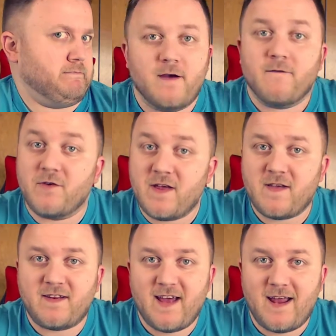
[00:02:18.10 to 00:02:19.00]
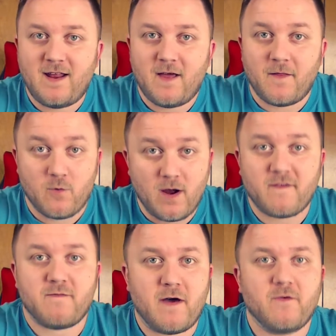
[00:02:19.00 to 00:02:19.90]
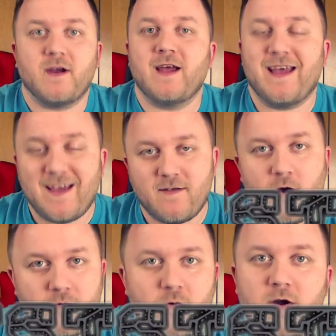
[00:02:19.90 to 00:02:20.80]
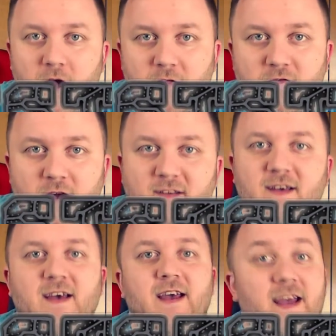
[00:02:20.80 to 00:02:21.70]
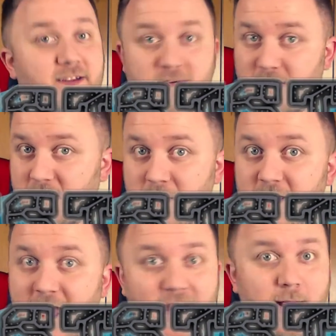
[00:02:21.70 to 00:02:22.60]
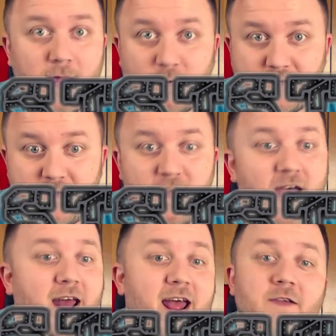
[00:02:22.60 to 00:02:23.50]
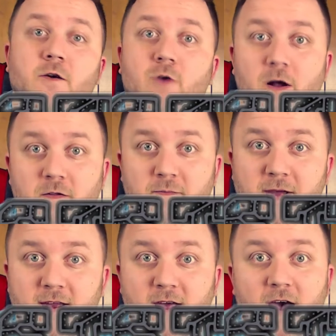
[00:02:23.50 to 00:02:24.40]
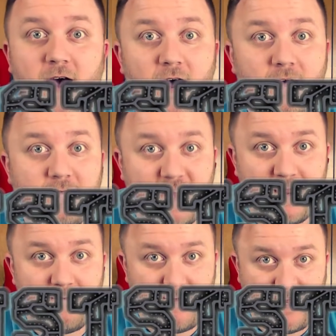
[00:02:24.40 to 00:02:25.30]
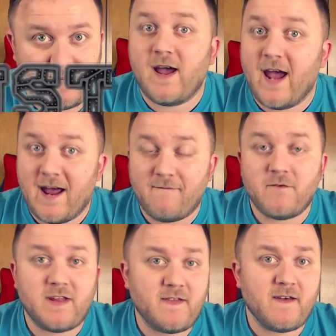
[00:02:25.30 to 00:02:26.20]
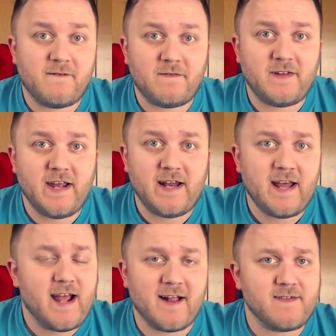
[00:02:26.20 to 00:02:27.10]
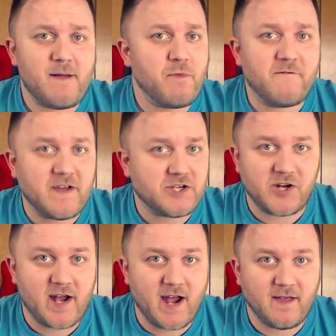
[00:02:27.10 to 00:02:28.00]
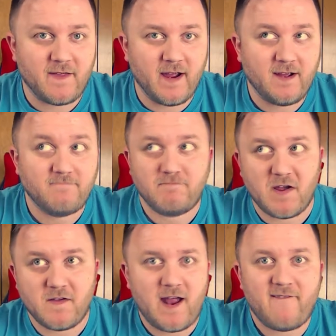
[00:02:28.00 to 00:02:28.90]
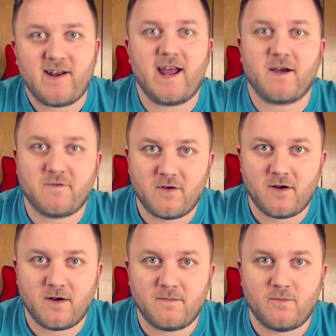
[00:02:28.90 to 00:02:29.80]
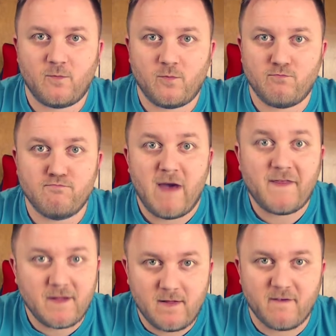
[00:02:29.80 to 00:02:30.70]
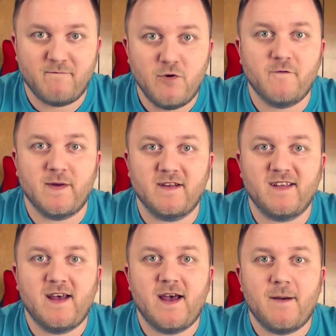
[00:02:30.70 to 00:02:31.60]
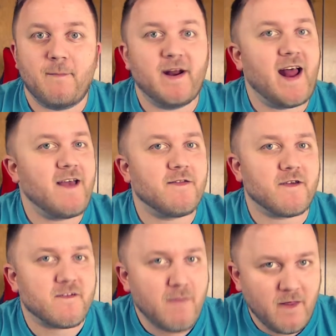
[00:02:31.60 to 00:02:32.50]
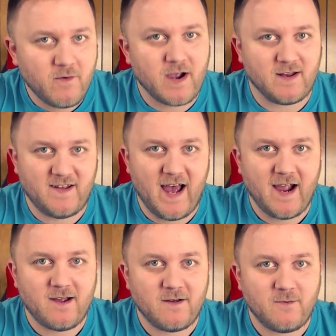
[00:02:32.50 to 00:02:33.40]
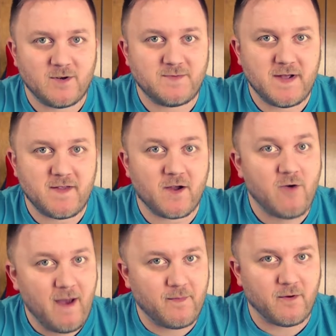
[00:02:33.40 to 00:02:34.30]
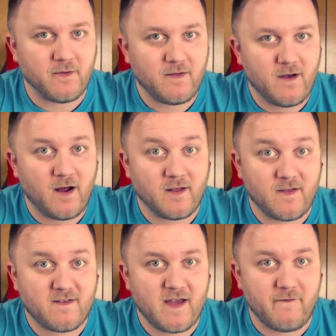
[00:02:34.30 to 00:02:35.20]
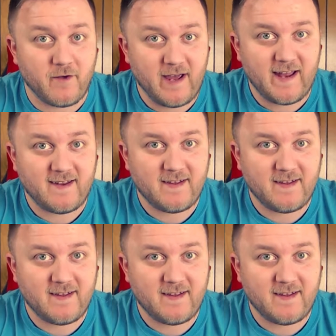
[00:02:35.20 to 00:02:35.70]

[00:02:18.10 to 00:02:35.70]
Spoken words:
For DC 10, the Rug of Smothering is also a construct. It doesn't speak any languages, and it has a ground speed of 10 feet. And for DC 15, it's not proficient in anything, doesn't have any extra methods of movement, but it has the Smothering attack, which means it grapples on a successful hit.